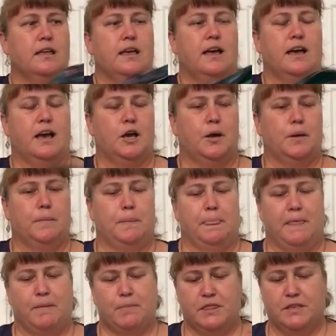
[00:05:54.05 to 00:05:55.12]
um,
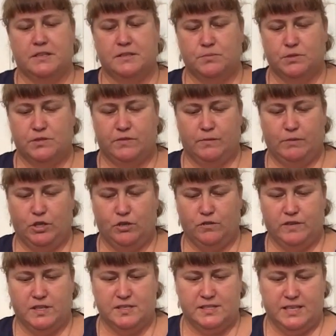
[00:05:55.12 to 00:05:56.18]
but this was from
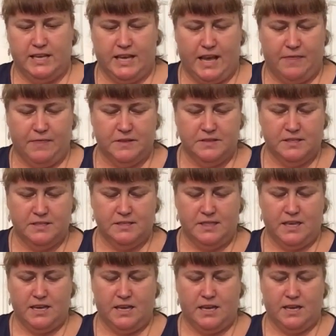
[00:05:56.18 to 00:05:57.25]
QVC, and this is
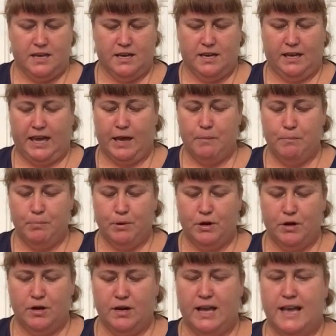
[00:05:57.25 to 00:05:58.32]
the
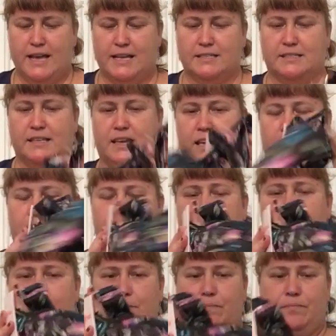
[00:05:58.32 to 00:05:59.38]
Camper
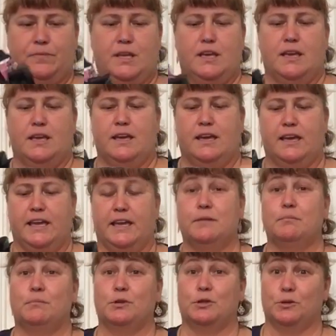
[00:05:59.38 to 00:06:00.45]
SE
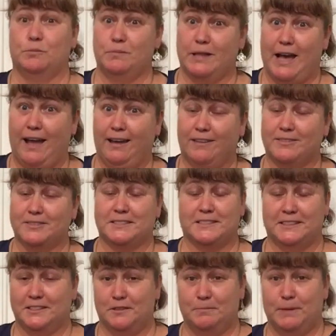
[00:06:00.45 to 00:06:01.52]
in Bloom Black, so I
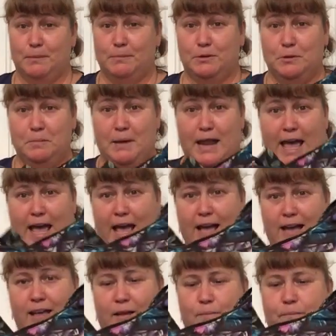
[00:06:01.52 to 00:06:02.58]
love my Bloom Black.